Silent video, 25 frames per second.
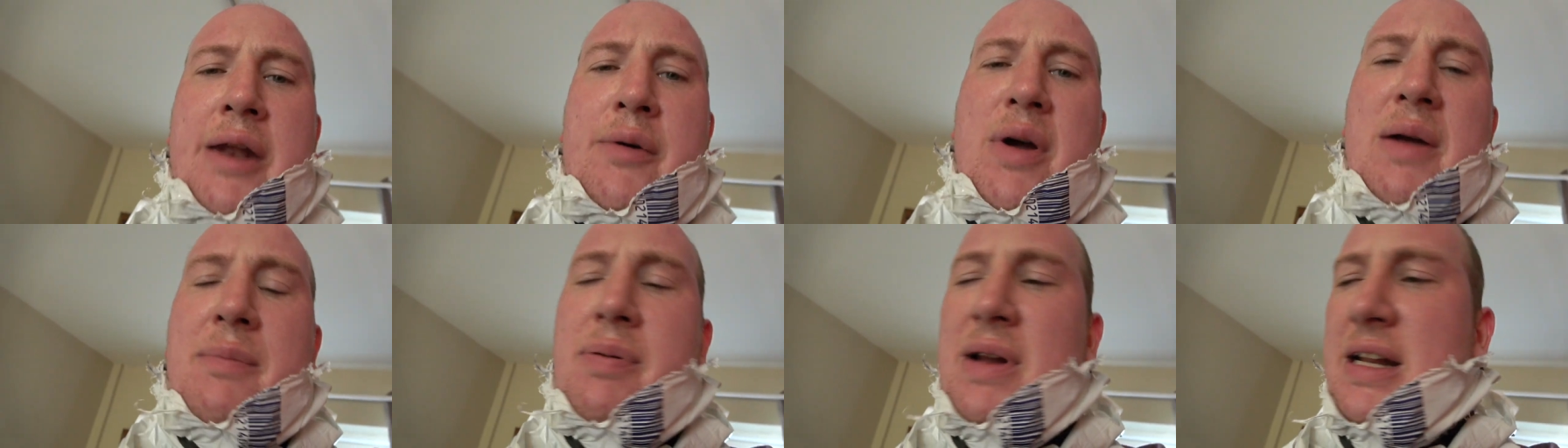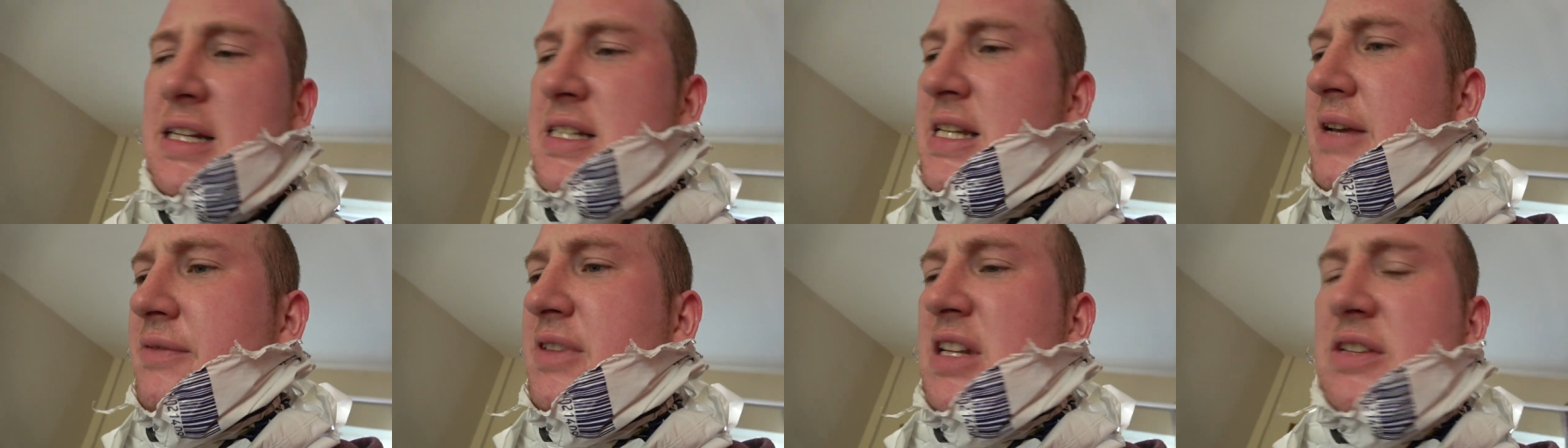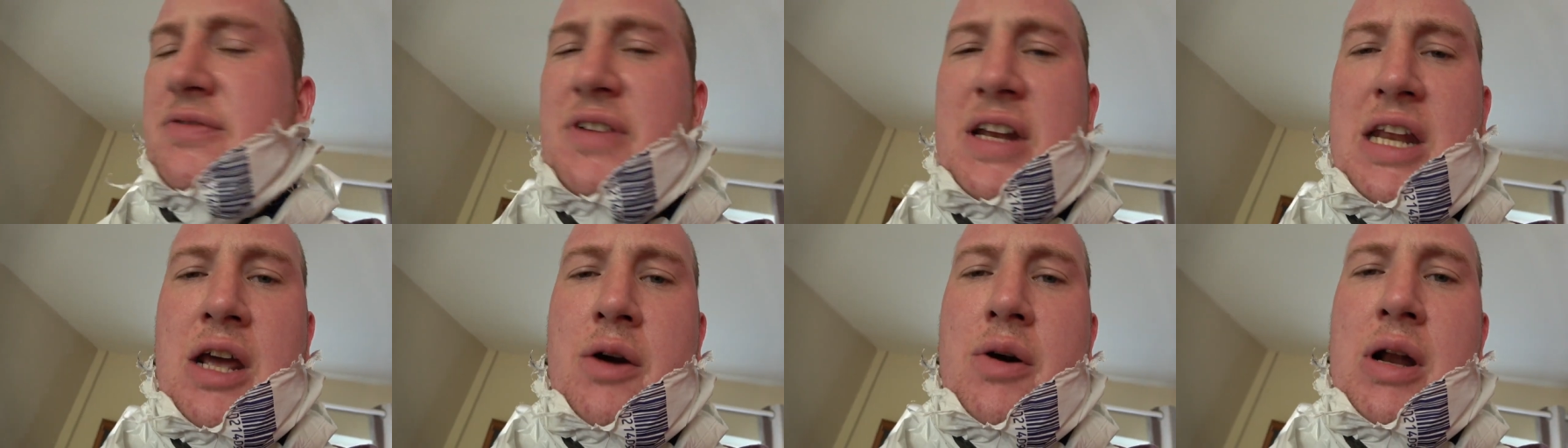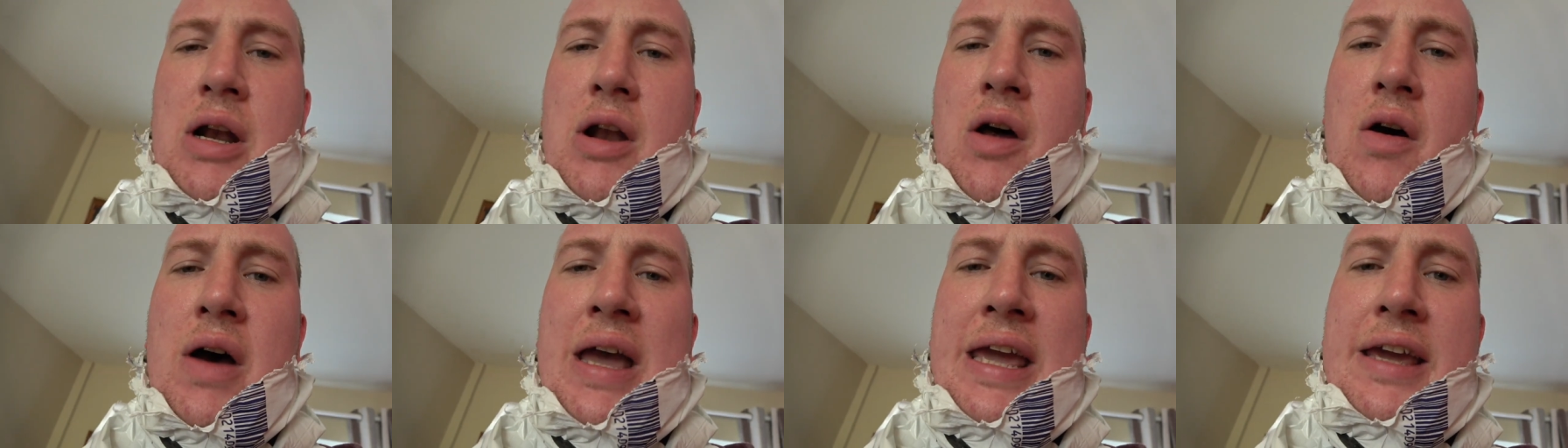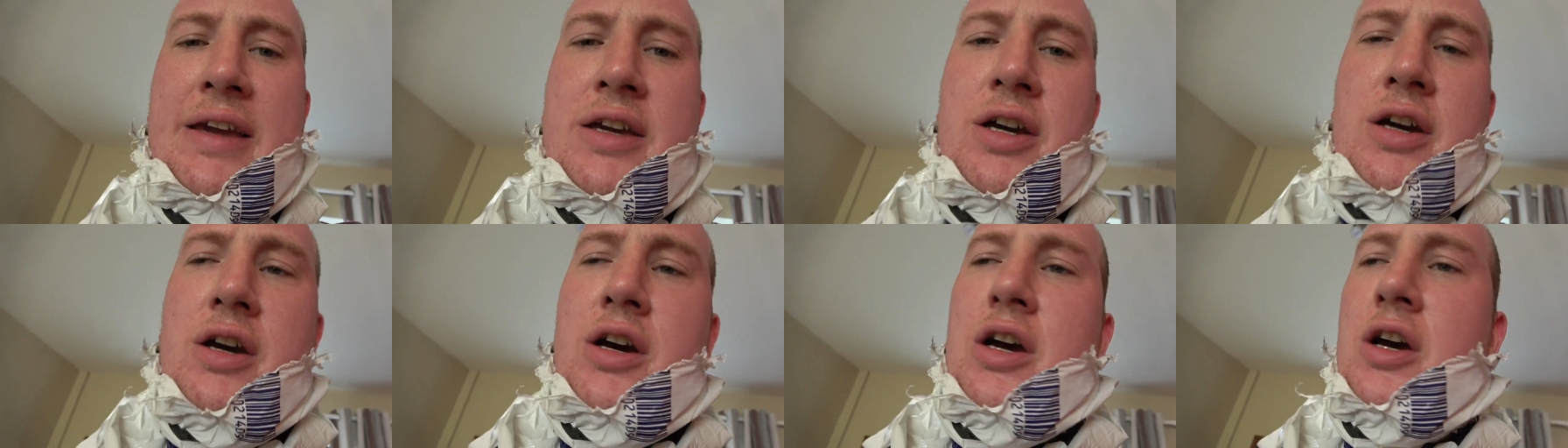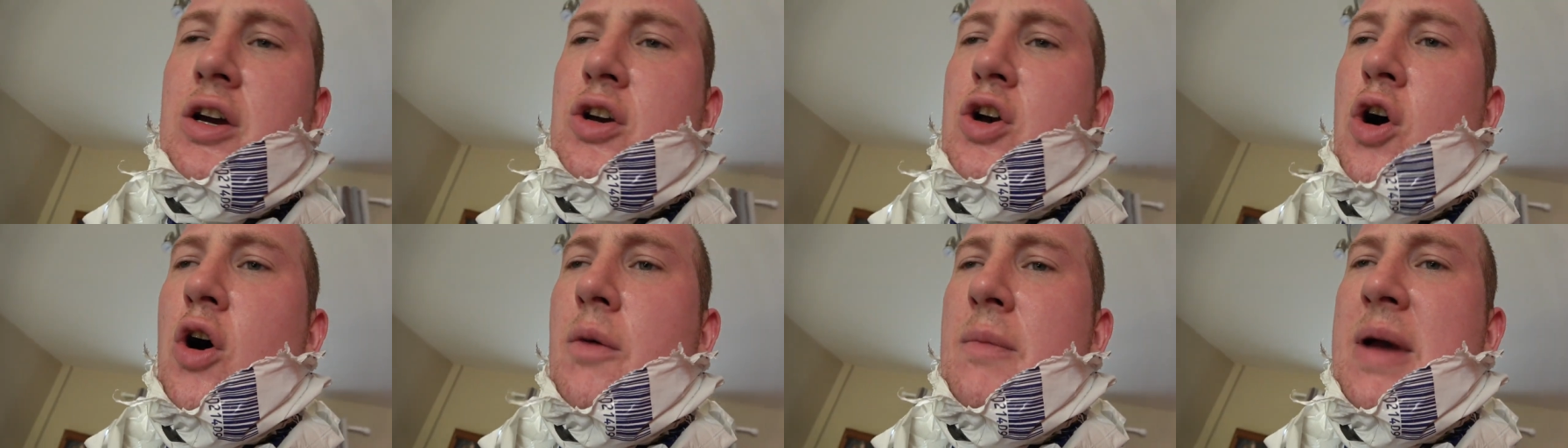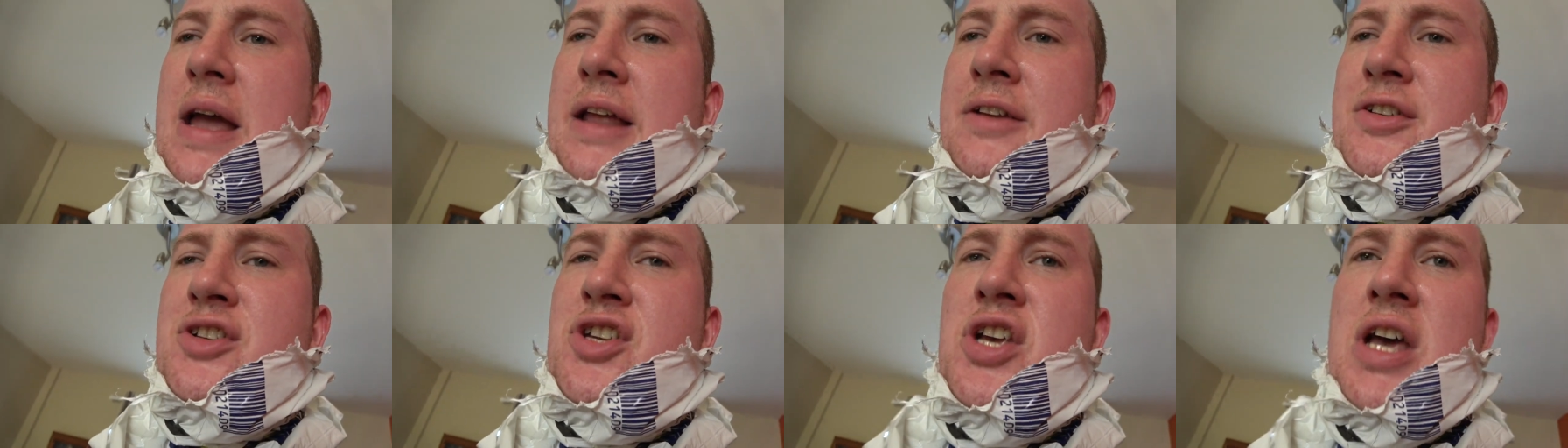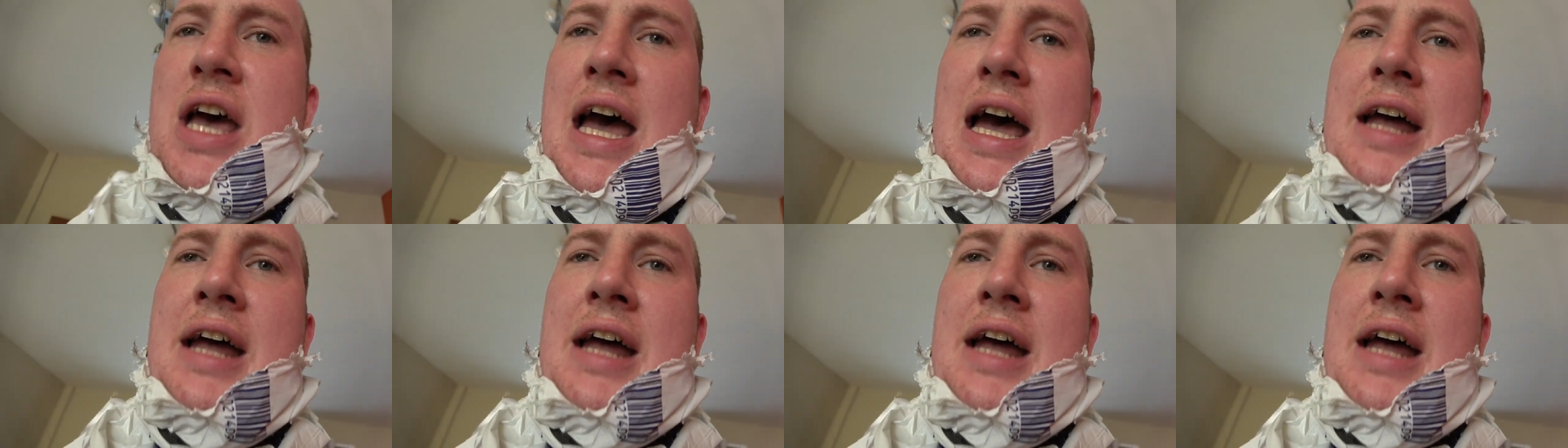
Anyway, please give this video a like, a comment,